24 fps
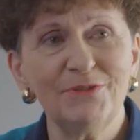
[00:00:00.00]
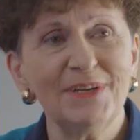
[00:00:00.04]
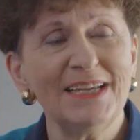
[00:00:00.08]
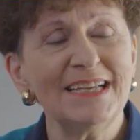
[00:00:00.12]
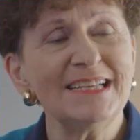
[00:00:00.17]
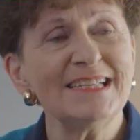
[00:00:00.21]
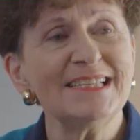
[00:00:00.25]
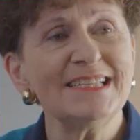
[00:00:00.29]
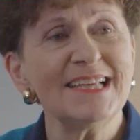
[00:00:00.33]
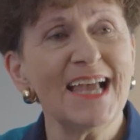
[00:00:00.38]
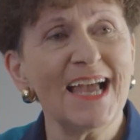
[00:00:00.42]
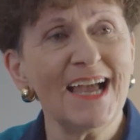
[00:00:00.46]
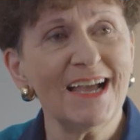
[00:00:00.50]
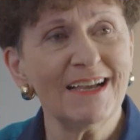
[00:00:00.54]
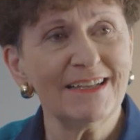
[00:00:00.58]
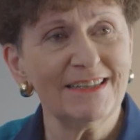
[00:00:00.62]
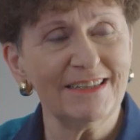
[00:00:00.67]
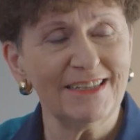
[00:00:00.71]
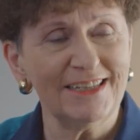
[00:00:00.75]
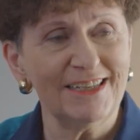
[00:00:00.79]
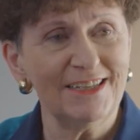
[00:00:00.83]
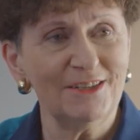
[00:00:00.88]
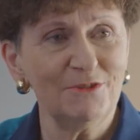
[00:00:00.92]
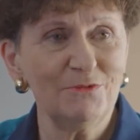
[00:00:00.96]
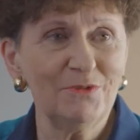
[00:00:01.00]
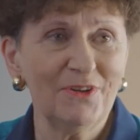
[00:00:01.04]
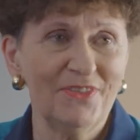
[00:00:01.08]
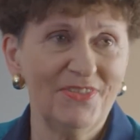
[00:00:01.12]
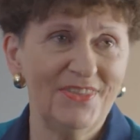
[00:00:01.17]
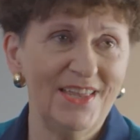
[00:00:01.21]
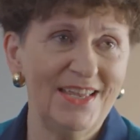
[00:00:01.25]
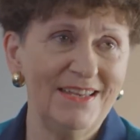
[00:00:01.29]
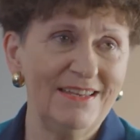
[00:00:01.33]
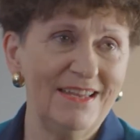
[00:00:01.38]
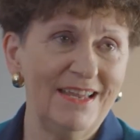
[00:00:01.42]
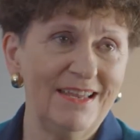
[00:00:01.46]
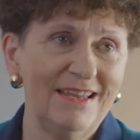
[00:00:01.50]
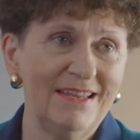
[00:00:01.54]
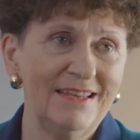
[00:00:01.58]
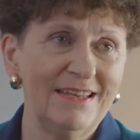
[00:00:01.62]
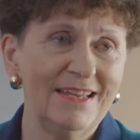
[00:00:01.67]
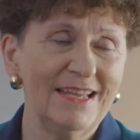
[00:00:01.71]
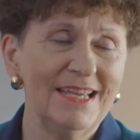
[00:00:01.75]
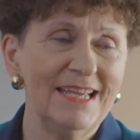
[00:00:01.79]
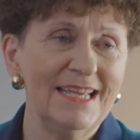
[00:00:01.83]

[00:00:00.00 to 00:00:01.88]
exactly what they need.